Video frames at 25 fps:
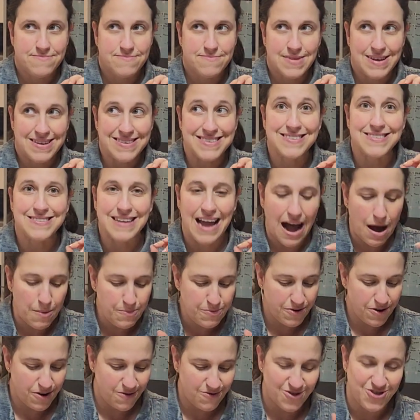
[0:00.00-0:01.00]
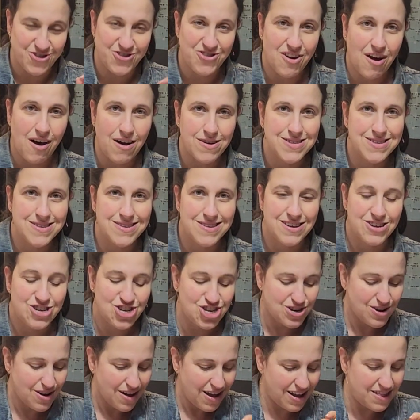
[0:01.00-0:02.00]
snap of the sausage
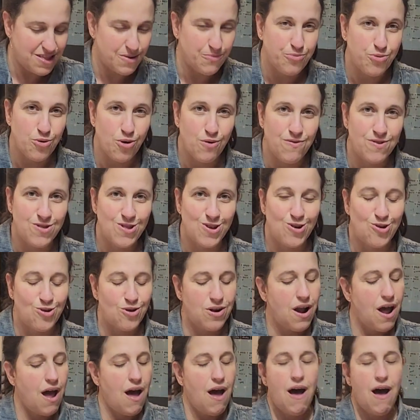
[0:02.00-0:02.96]
and the provolone.